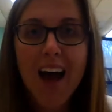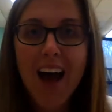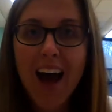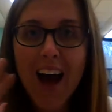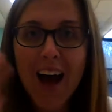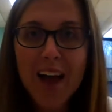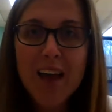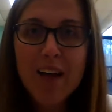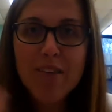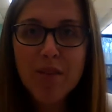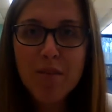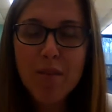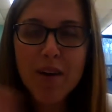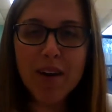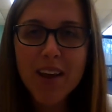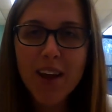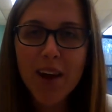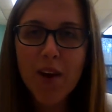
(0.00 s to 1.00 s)
Hi,
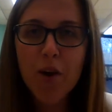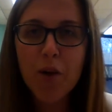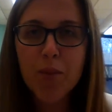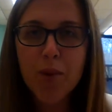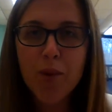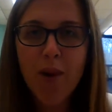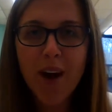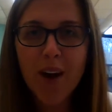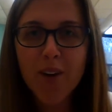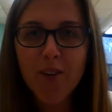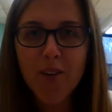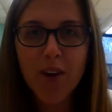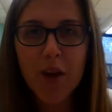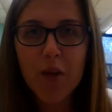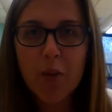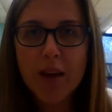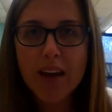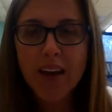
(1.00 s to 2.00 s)
everybody. I hope you had a
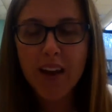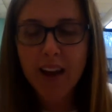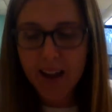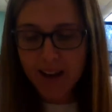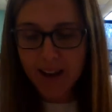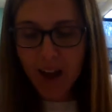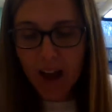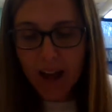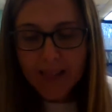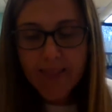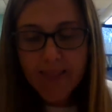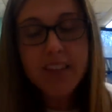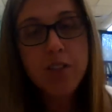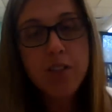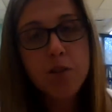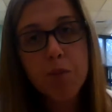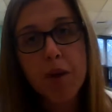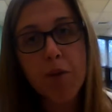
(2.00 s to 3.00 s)
great weekend.
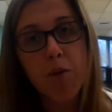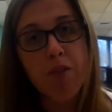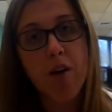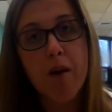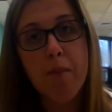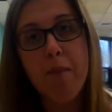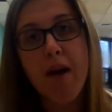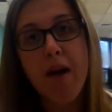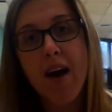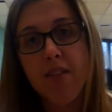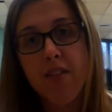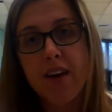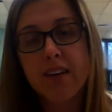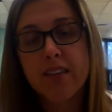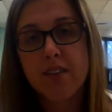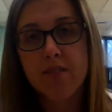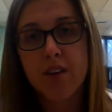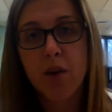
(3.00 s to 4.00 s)
This week, with our math
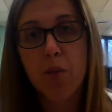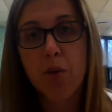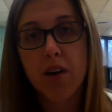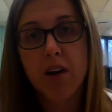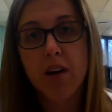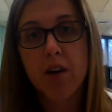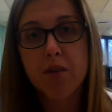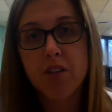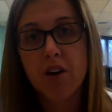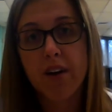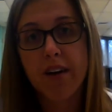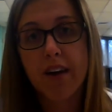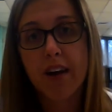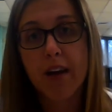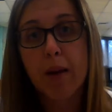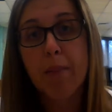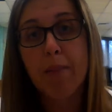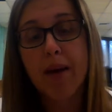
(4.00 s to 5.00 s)
activity, we're going to be
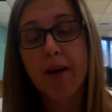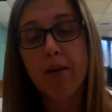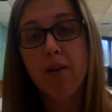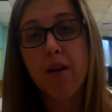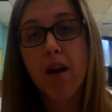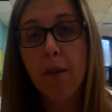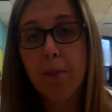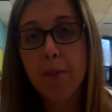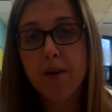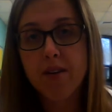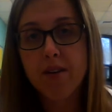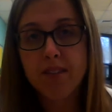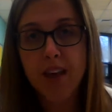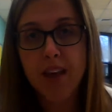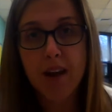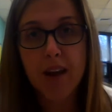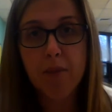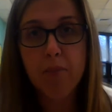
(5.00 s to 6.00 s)
talking about numbers
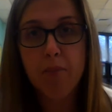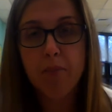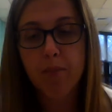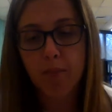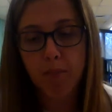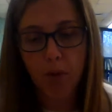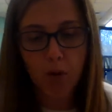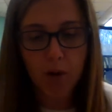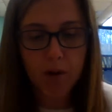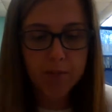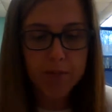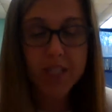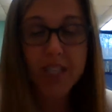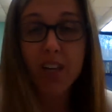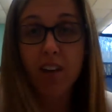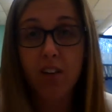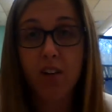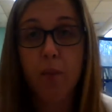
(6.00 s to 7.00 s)
and more in
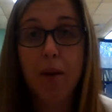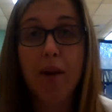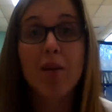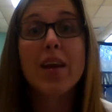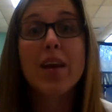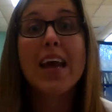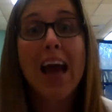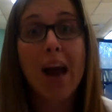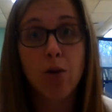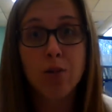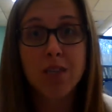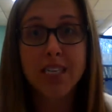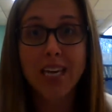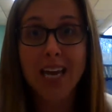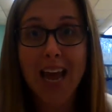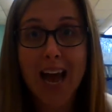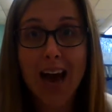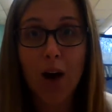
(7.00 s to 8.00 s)
particular about
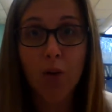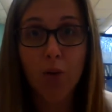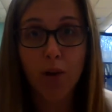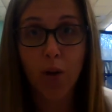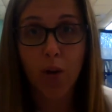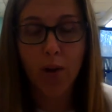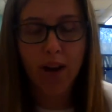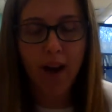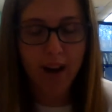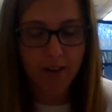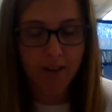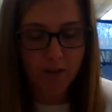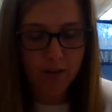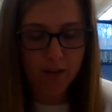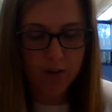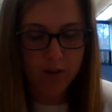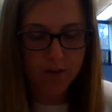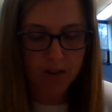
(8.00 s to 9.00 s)
counting out, okay, for
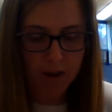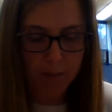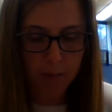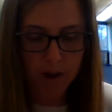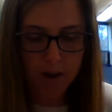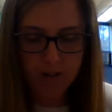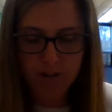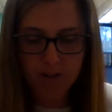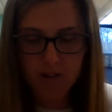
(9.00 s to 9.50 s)
those numbers.